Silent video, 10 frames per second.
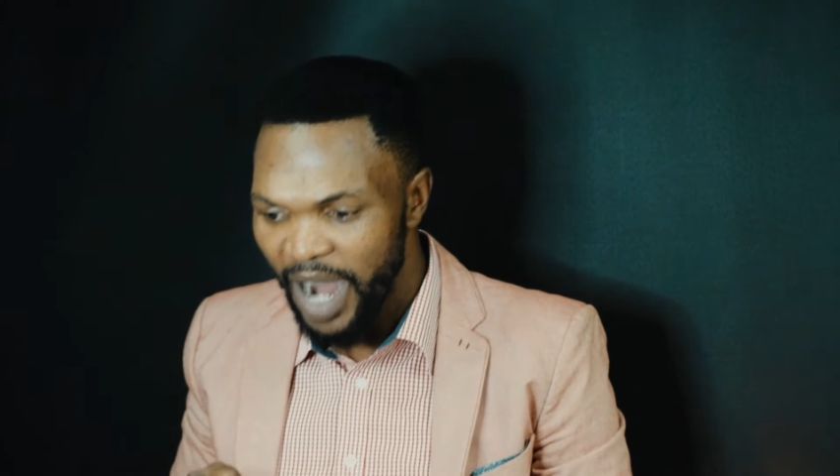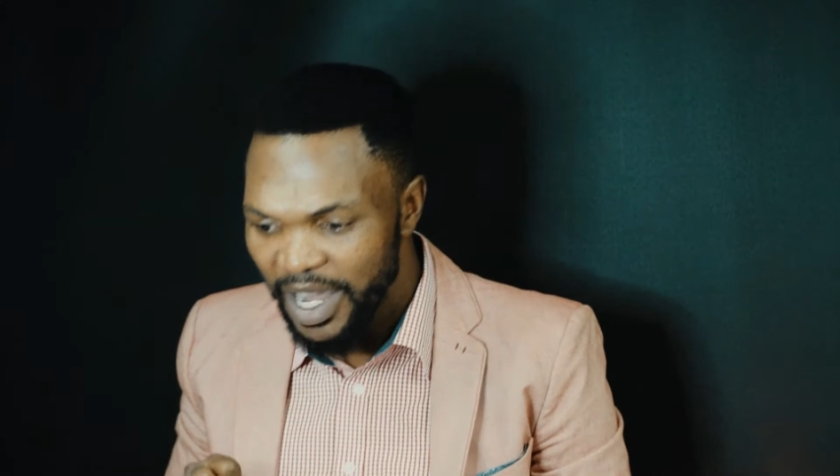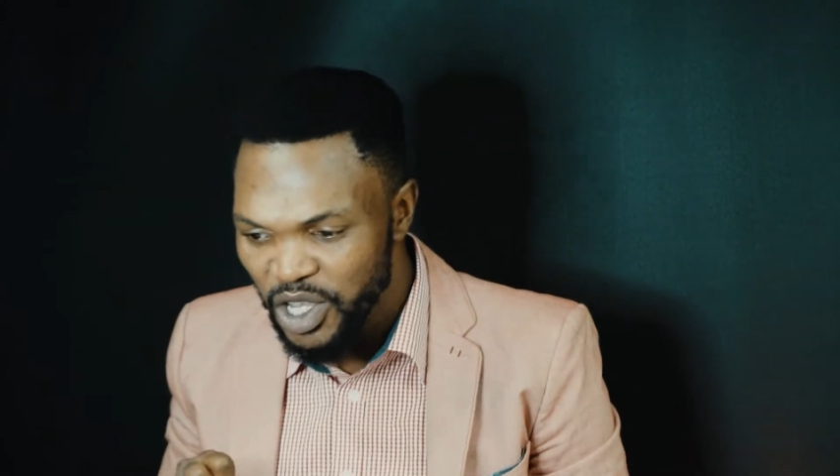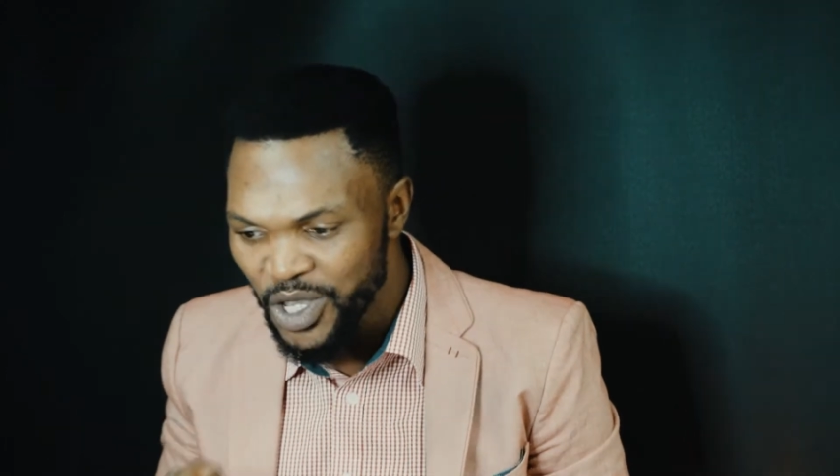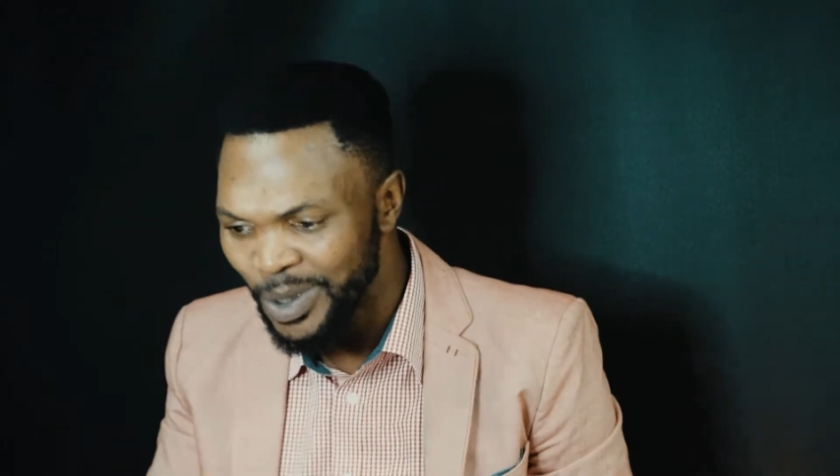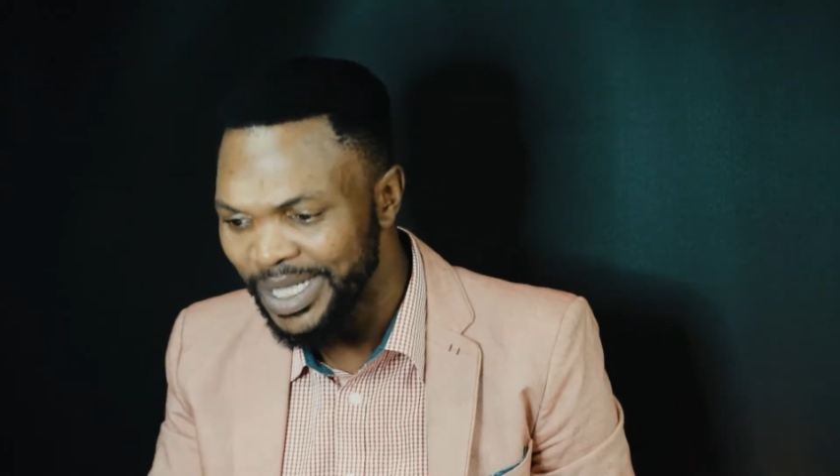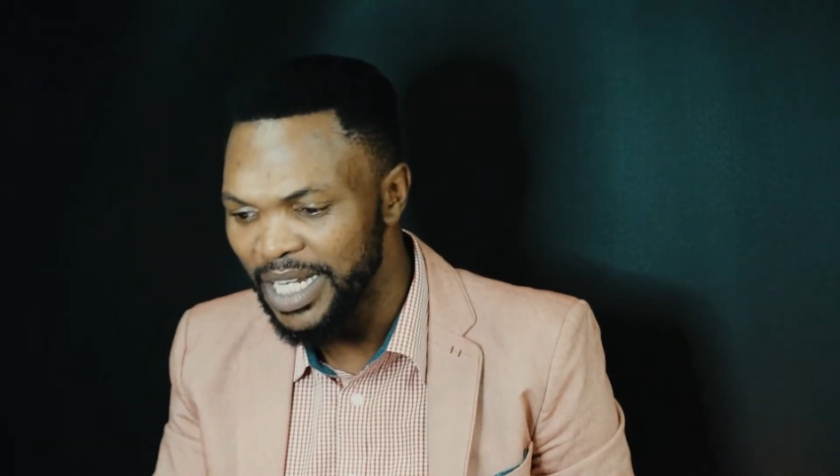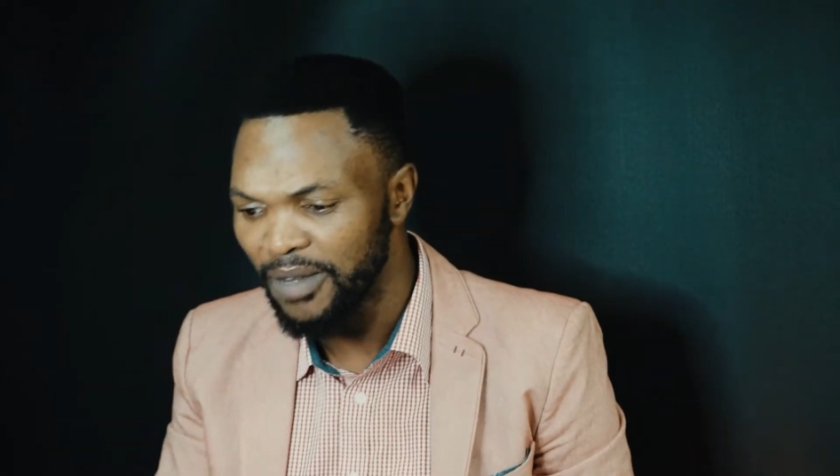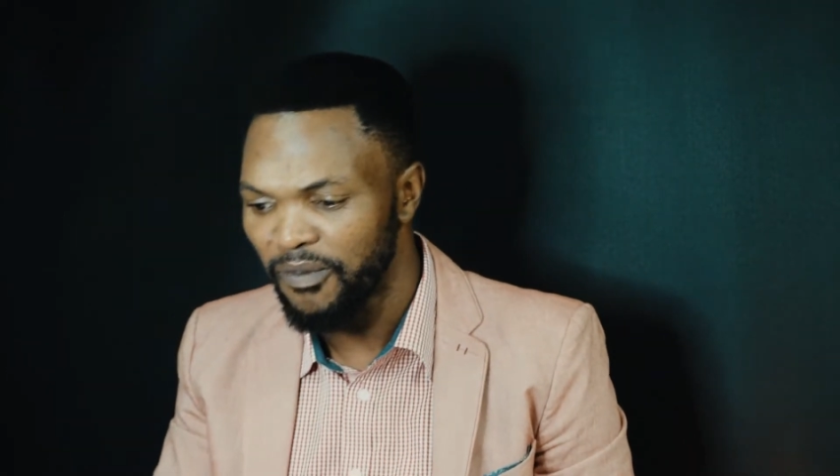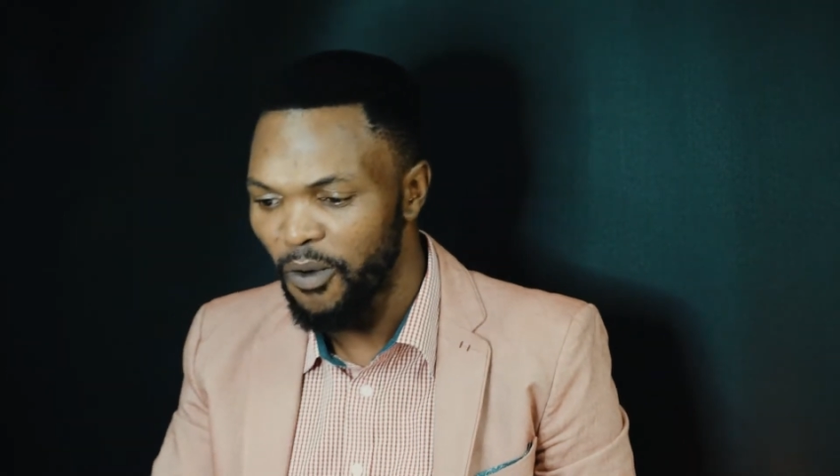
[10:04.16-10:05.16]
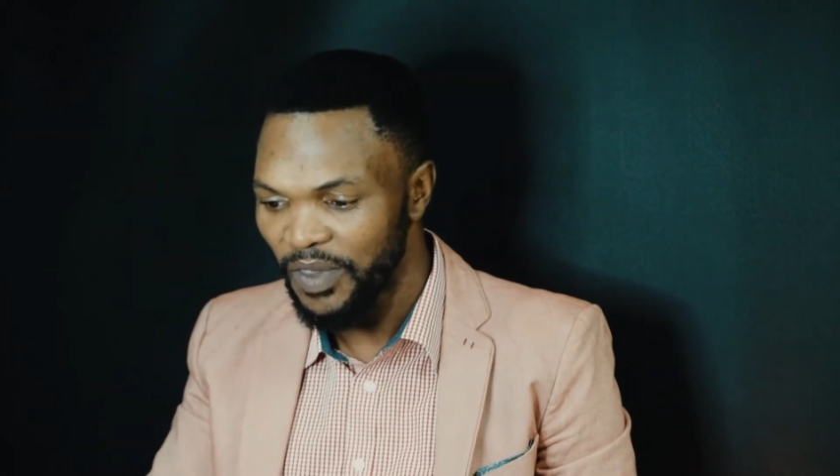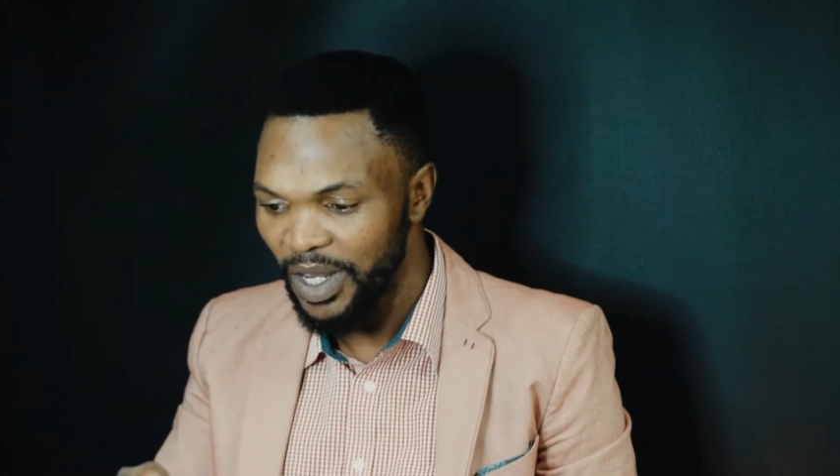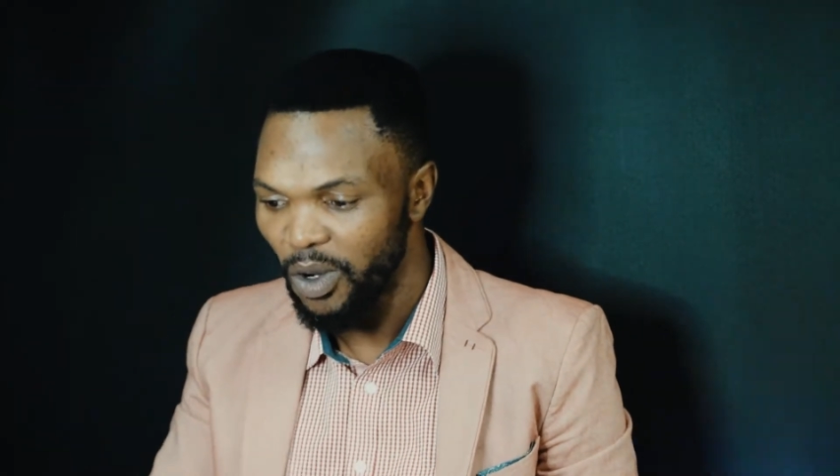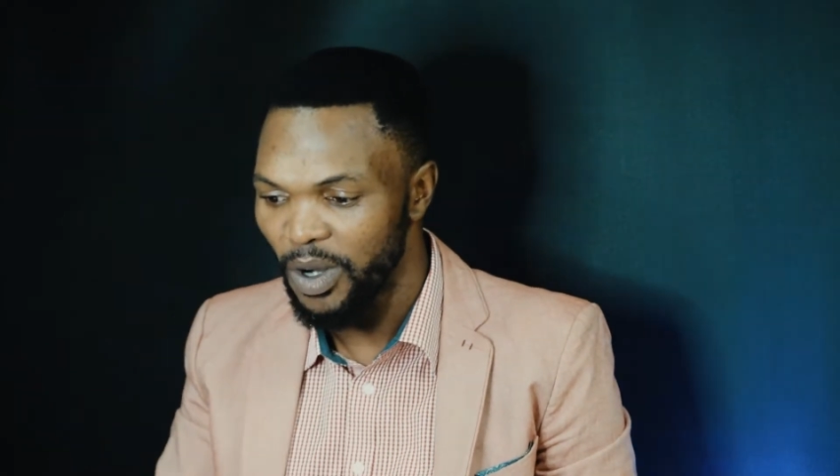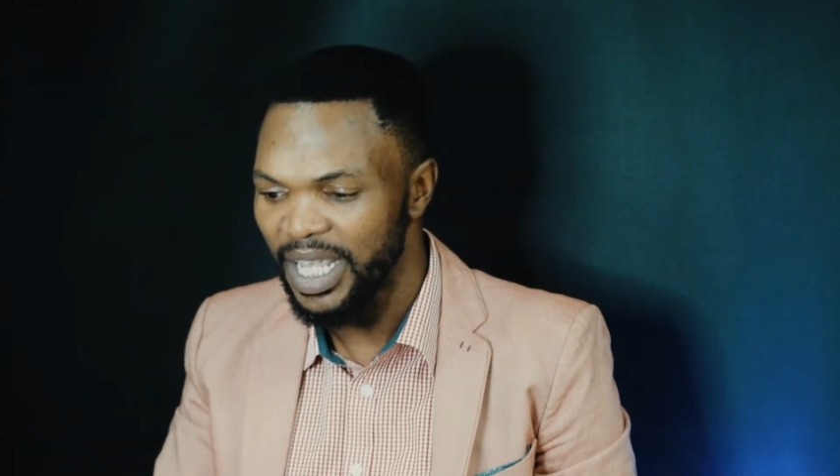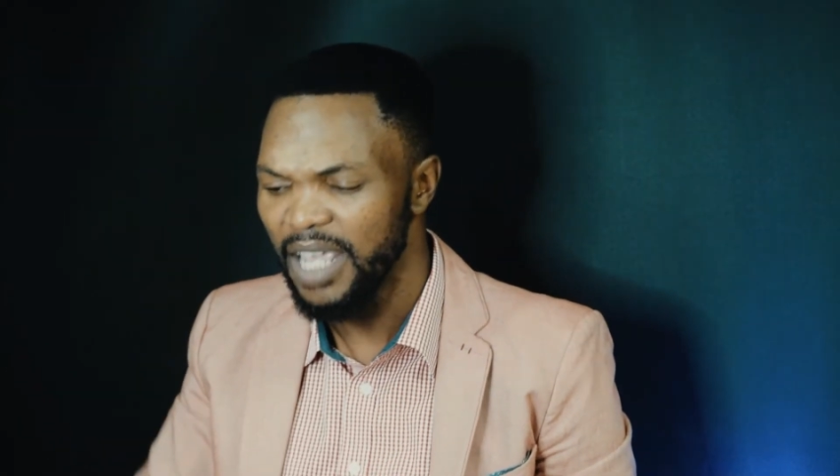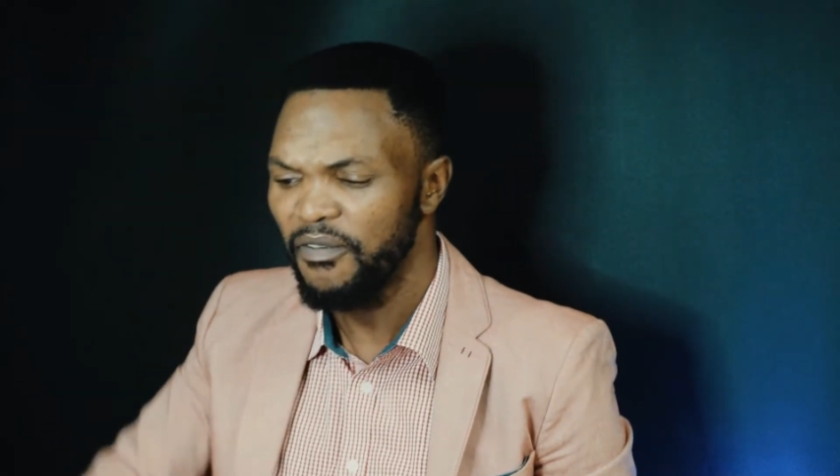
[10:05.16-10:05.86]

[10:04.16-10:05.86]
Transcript: I use it for the Lord,